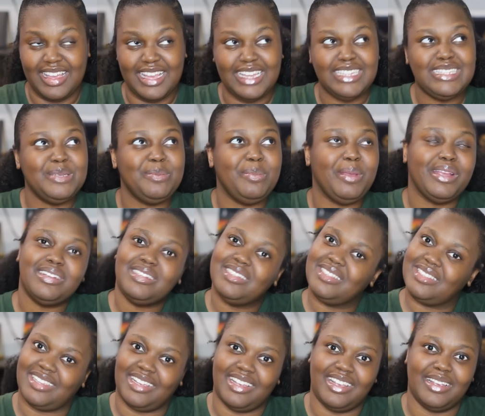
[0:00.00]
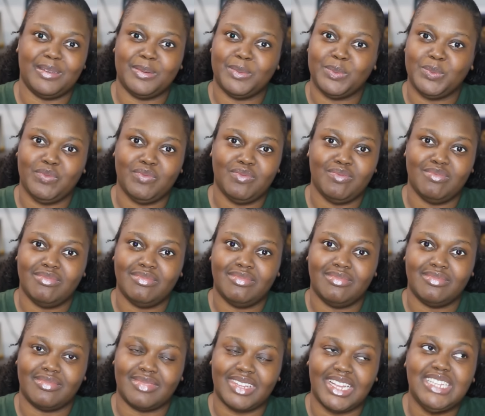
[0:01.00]
It's embarrassing.
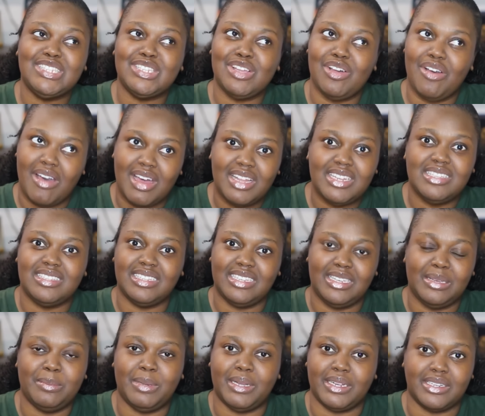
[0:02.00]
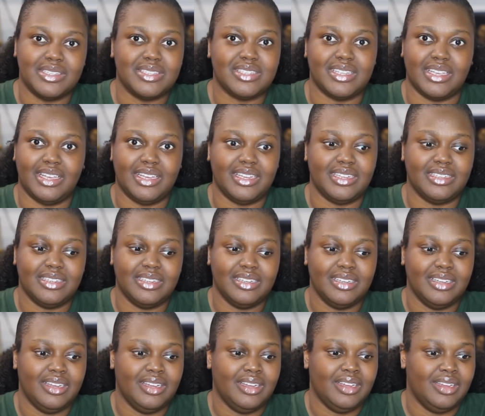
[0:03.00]
It's honestly embarrassing.
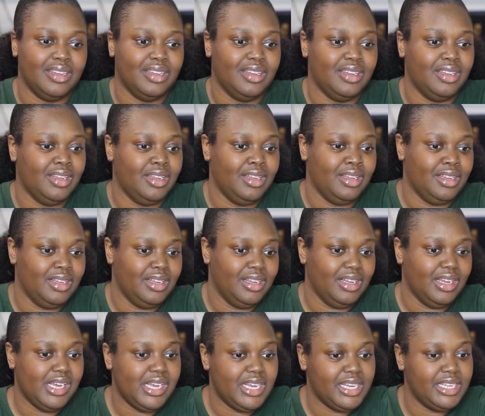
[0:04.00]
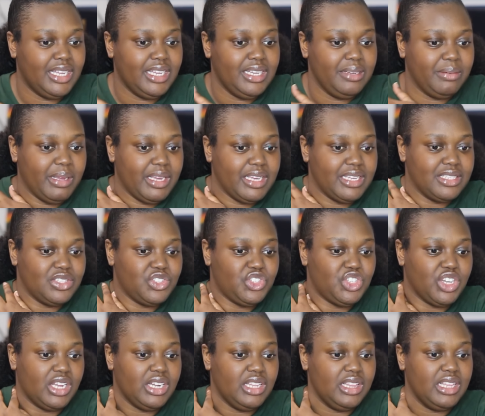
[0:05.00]
Anyways,
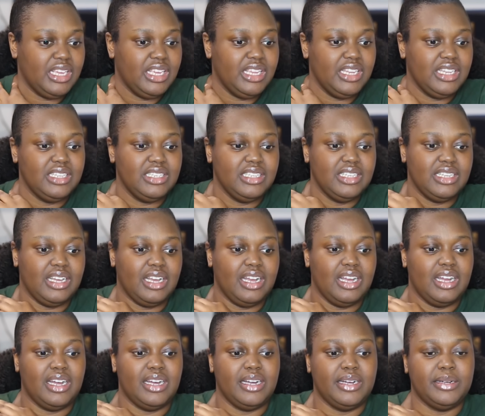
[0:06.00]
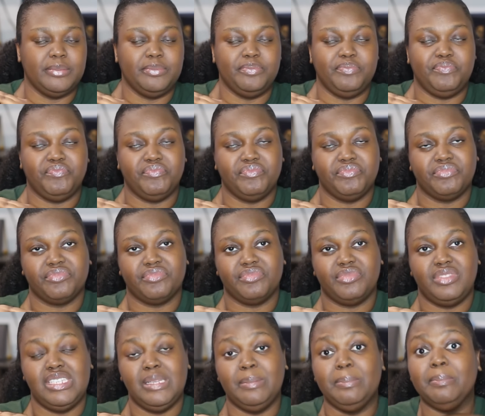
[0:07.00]
Jonathan,
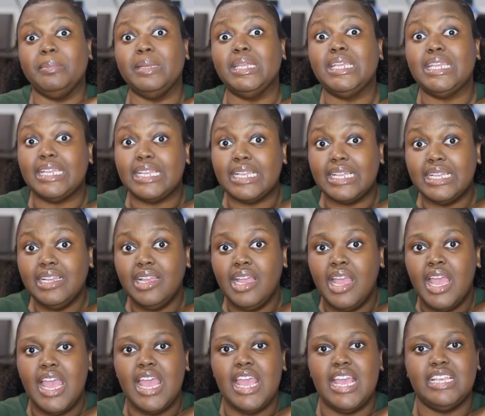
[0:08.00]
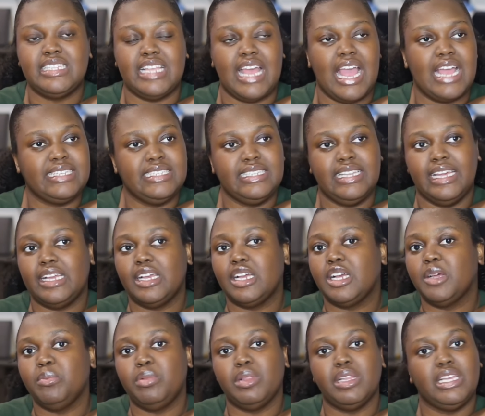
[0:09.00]
to me, is acting like a
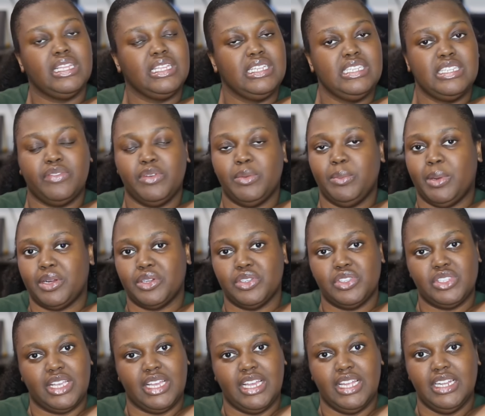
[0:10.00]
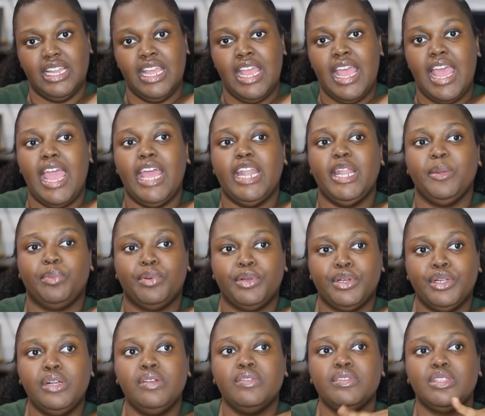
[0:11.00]
completely different person. And it
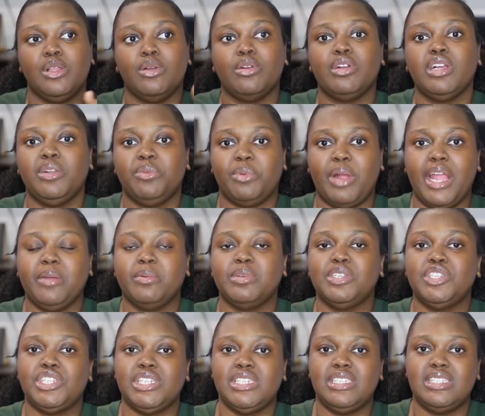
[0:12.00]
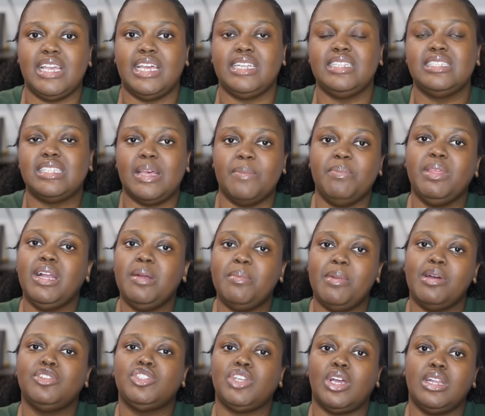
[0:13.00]
proves Lauren right when she said something
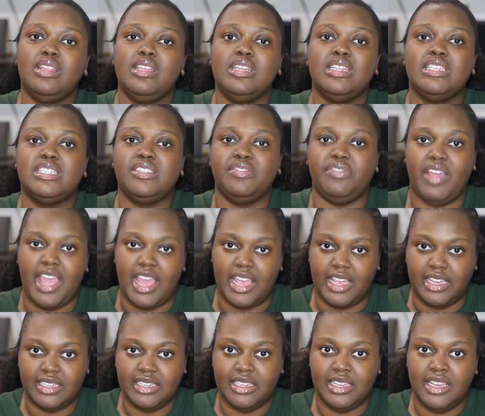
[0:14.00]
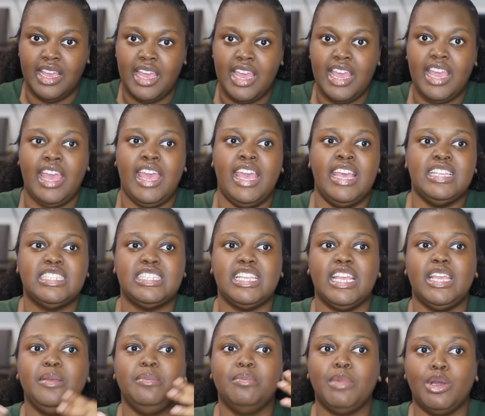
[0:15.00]
about Jonathan is fake. His
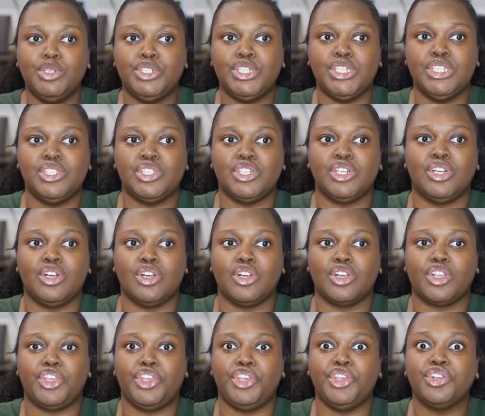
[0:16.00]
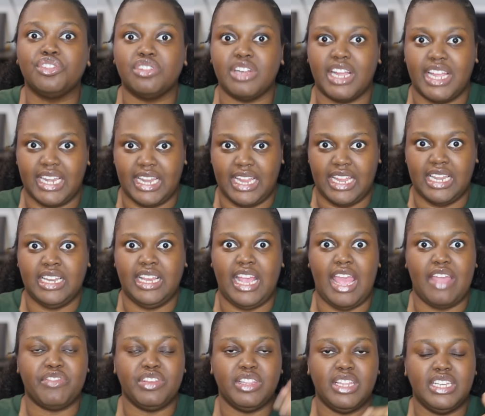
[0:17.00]
emotions are curated.
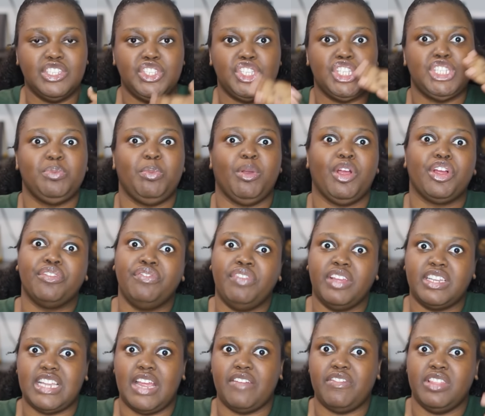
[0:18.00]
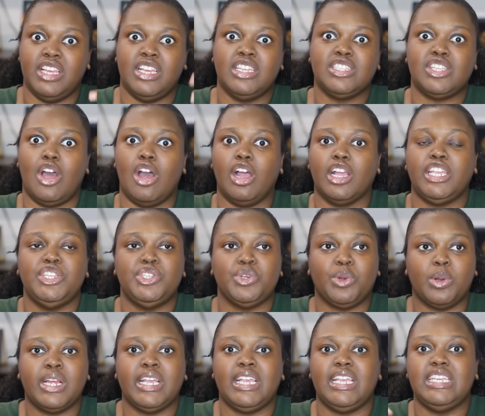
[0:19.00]
Everything is just perfect. Everything is
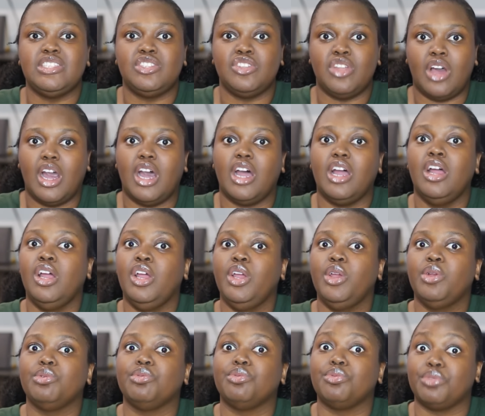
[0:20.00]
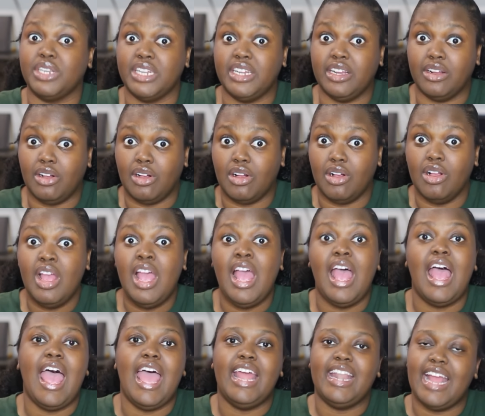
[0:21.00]
honky-dory. He's not real.
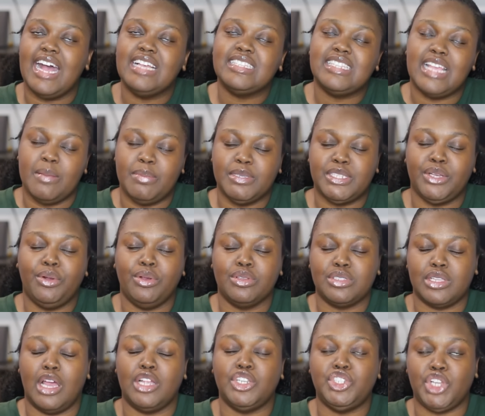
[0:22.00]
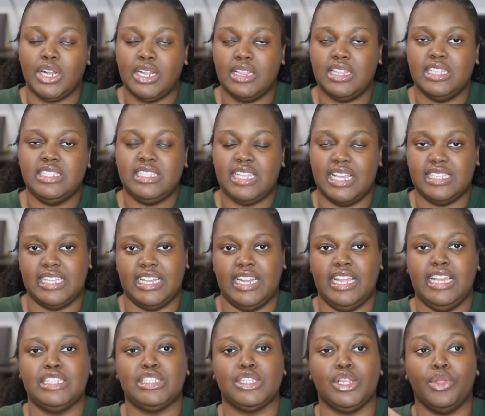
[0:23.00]
And as the episode goes on, Jonathan says that
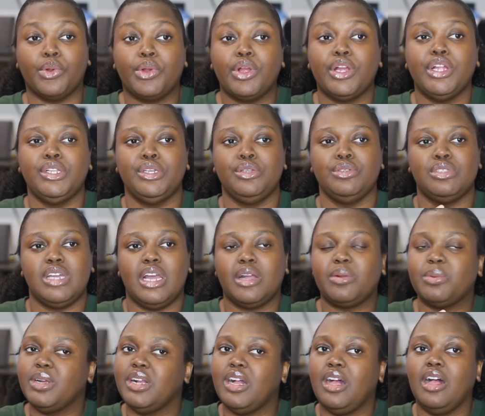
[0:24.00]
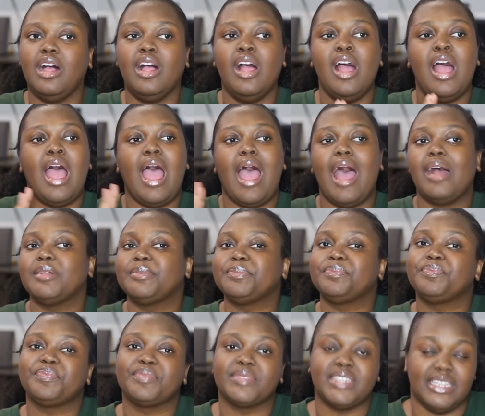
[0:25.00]
it's Lauren who's not real.
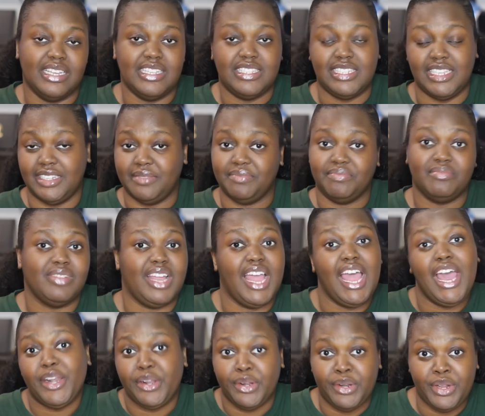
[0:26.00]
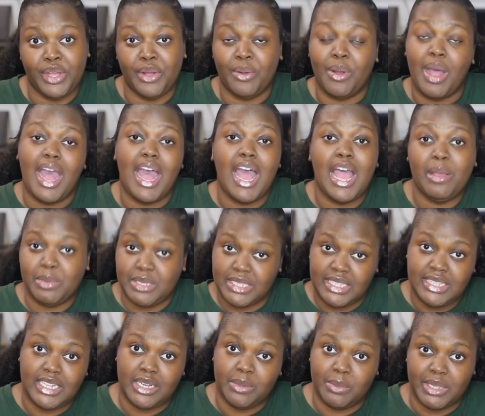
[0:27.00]
Listen, I don't know. I
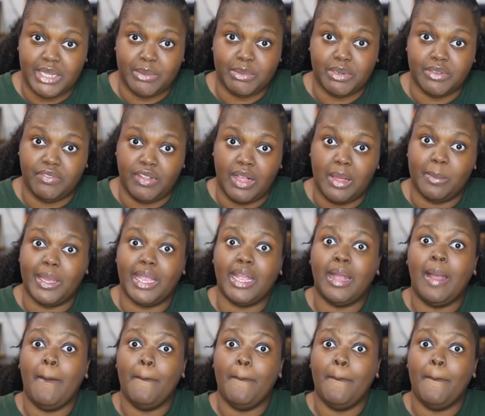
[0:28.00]
wasn't there when they were filming.